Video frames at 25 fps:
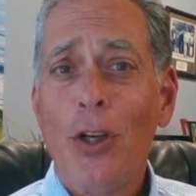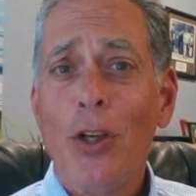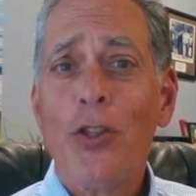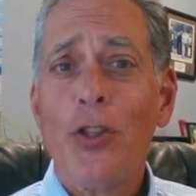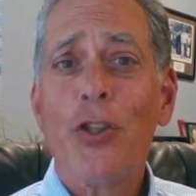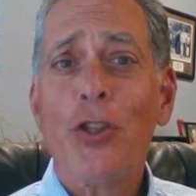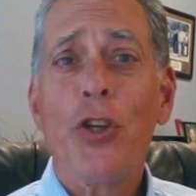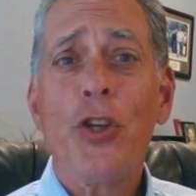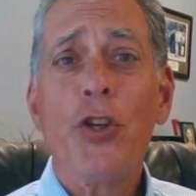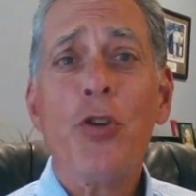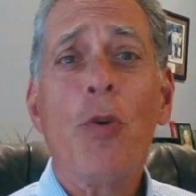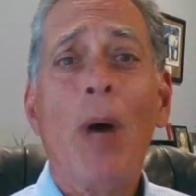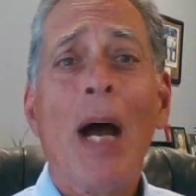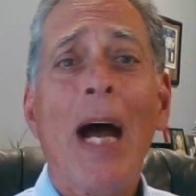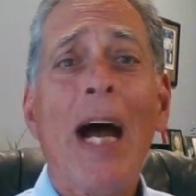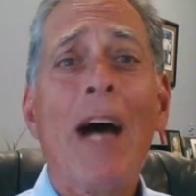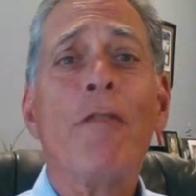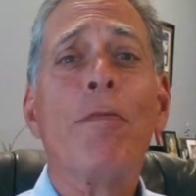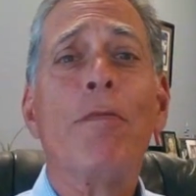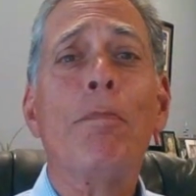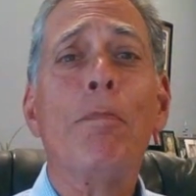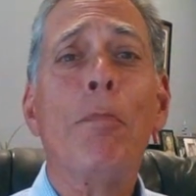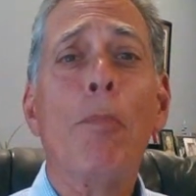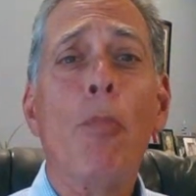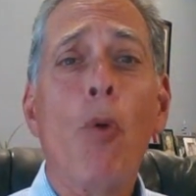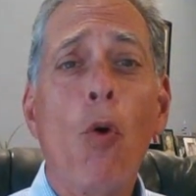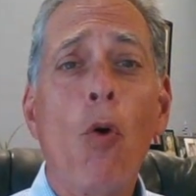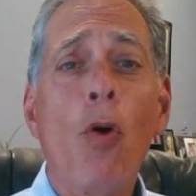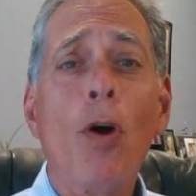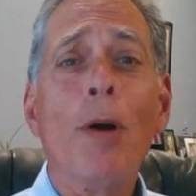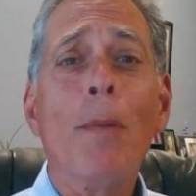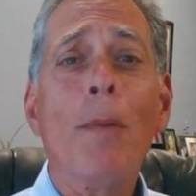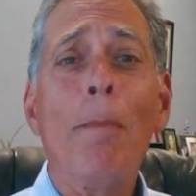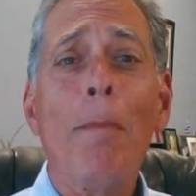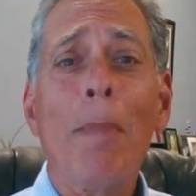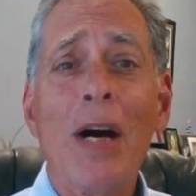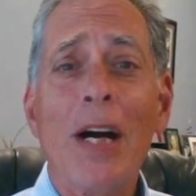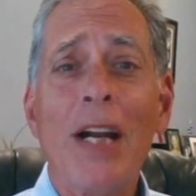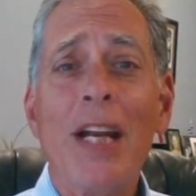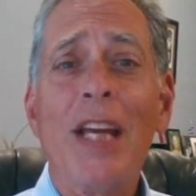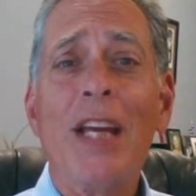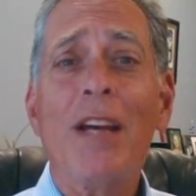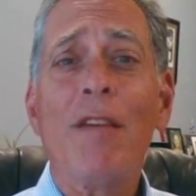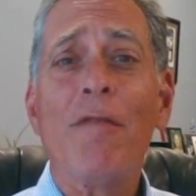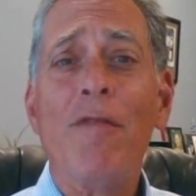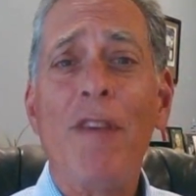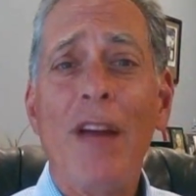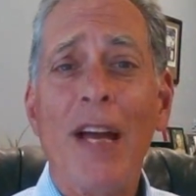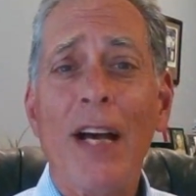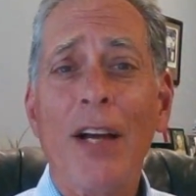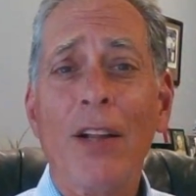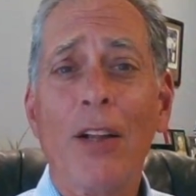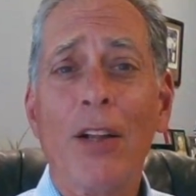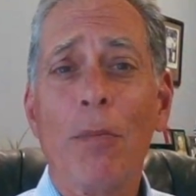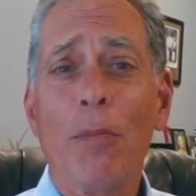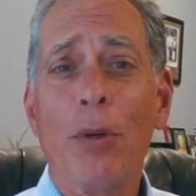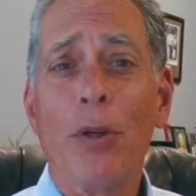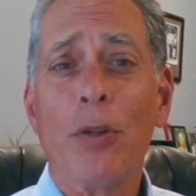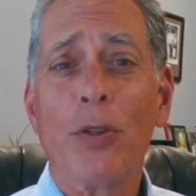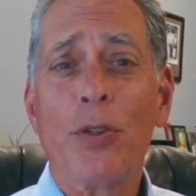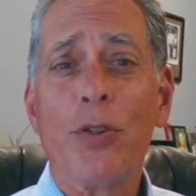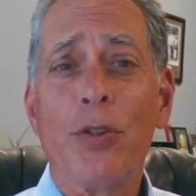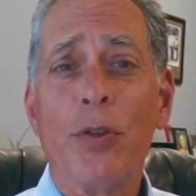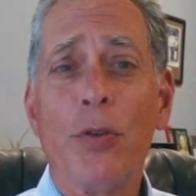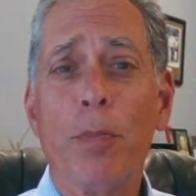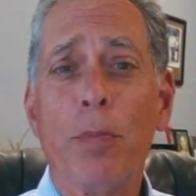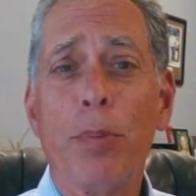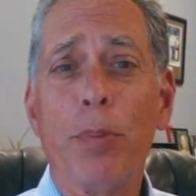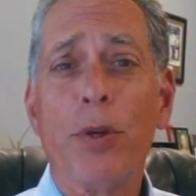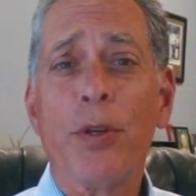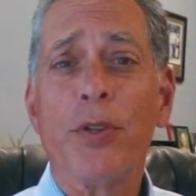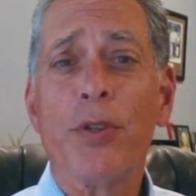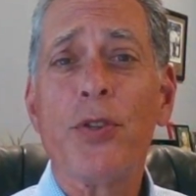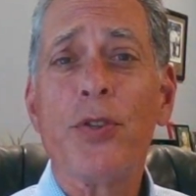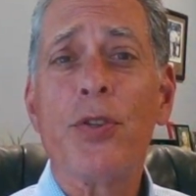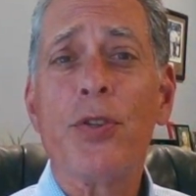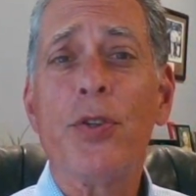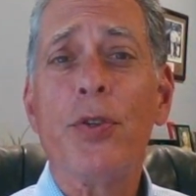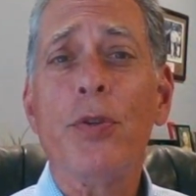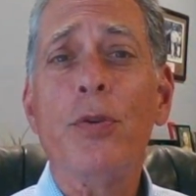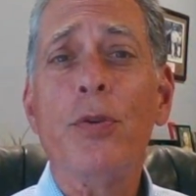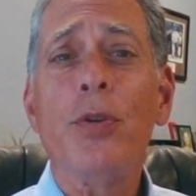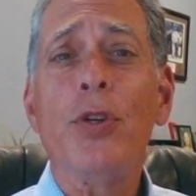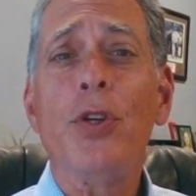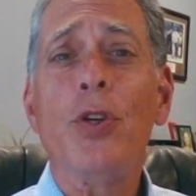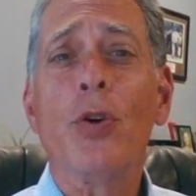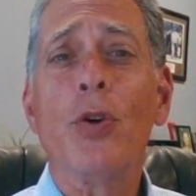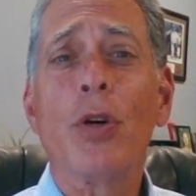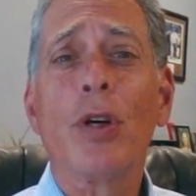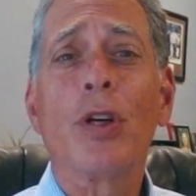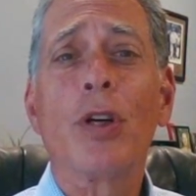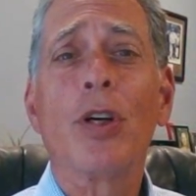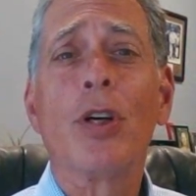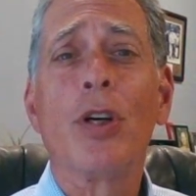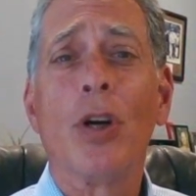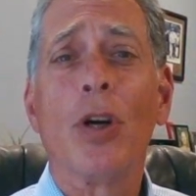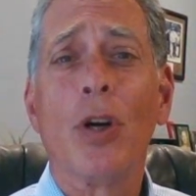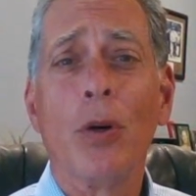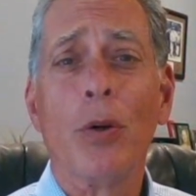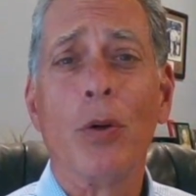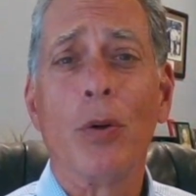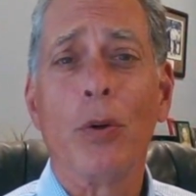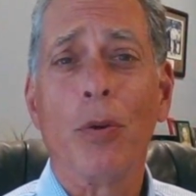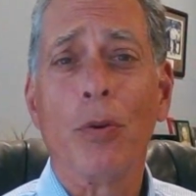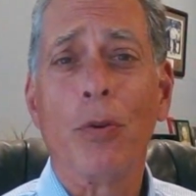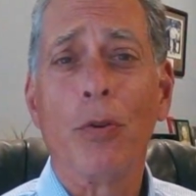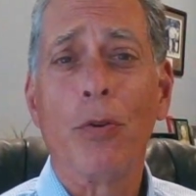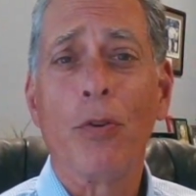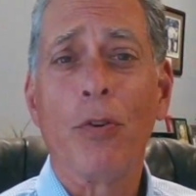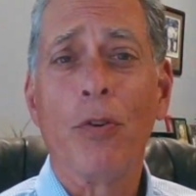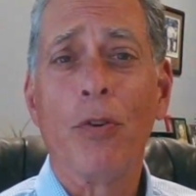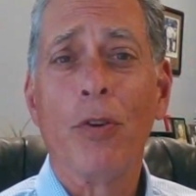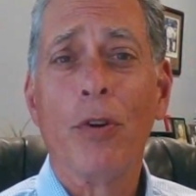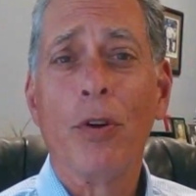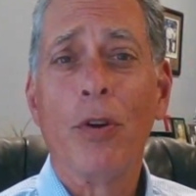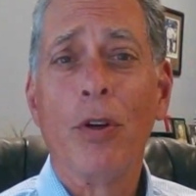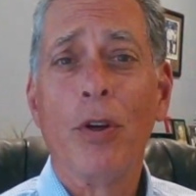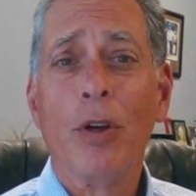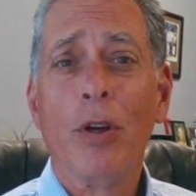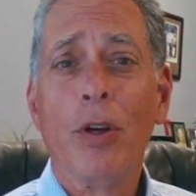so you have more money available to pursue your goals,